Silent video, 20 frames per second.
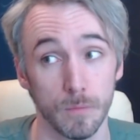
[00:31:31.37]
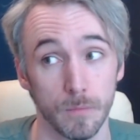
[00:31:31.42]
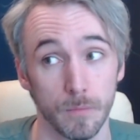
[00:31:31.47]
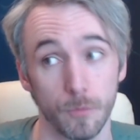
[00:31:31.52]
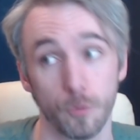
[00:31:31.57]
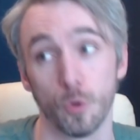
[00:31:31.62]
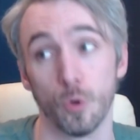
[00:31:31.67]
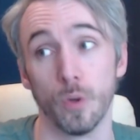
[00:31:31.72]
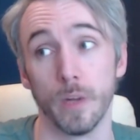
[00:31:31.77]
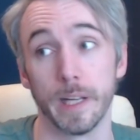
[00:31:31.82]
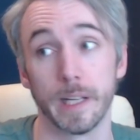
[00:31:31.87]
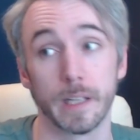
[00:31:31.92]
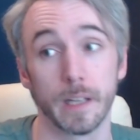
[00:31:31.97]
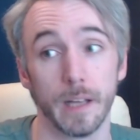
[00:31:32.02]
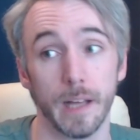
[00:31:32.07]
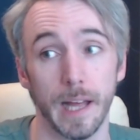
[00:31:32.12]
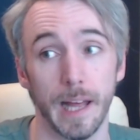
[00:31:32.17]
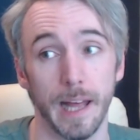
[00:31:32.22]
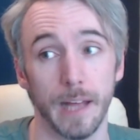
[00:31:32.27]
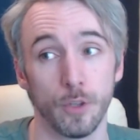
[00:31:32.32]
So like,
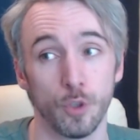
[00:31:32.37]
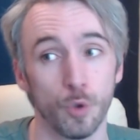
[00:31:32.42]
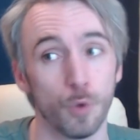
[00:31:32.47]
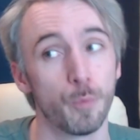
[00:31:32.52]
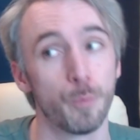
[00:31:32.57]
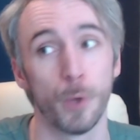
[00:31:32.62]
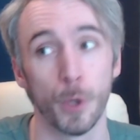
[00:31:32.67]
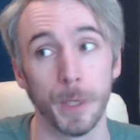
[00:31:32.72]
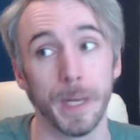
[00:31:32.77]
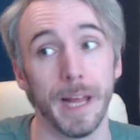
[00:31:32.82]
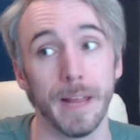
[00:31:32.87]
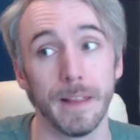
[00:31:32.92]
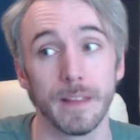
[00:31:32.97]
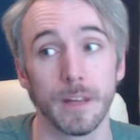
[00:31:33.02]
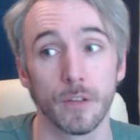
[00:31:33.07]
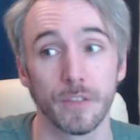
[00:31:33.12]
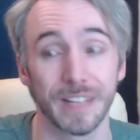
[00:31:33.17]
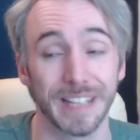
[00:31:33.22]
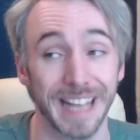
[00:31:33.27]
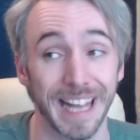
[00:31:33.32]
you put it in there
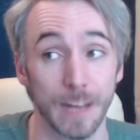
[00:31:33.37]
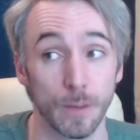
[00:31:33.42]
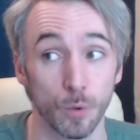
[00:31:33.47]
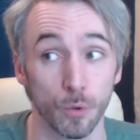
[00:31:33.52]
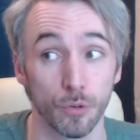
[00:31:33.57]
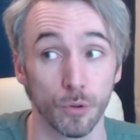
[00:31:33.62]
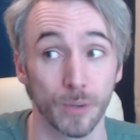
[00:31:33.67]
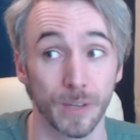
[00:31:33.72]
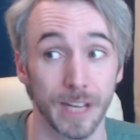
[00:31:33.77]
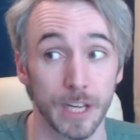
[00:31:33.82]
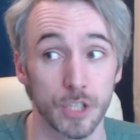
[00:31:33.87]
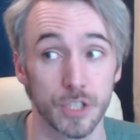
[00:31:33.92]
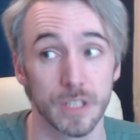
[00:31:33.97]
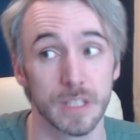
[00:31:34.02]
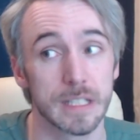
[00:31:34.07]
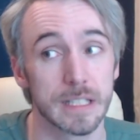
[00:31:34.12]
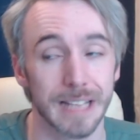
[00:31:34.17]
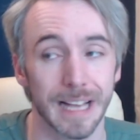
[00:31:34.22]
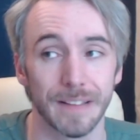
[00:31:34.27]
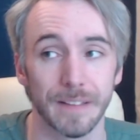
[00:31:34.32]
to get those
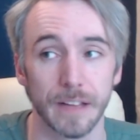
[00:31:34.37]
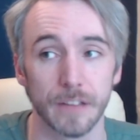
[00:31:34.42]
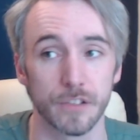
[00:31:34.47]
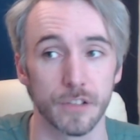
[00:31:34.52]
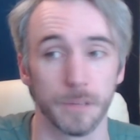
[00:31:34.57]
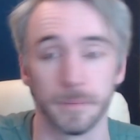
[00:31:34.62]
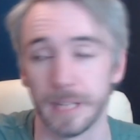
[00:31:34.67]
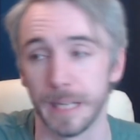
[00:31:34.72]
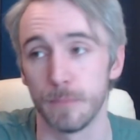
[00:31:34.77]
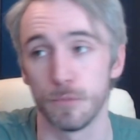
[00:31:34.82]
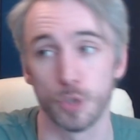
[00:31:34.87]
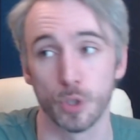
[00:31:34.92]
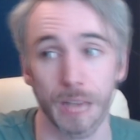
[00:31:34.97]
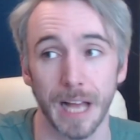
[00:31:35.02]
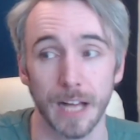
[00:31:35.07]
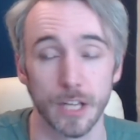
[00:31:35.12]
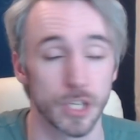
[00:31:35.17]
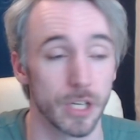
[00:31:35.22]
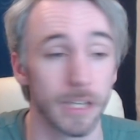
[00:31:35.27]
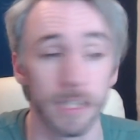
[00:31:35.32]
locations, and then sometimes you
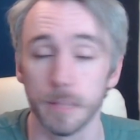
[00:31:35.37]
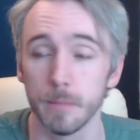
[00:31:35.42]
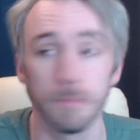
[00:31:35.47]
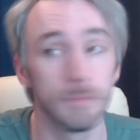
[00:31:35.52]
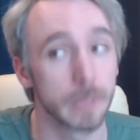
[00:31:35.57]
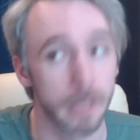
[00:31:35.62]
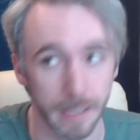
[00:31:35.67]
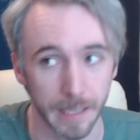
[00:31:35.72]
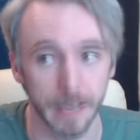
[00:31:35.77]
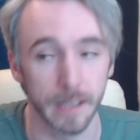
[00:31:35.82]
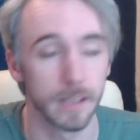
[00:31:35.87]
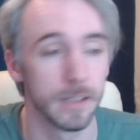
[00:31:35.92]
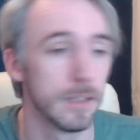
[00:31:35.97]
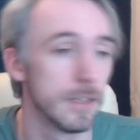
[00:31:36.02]
catch an item. Great.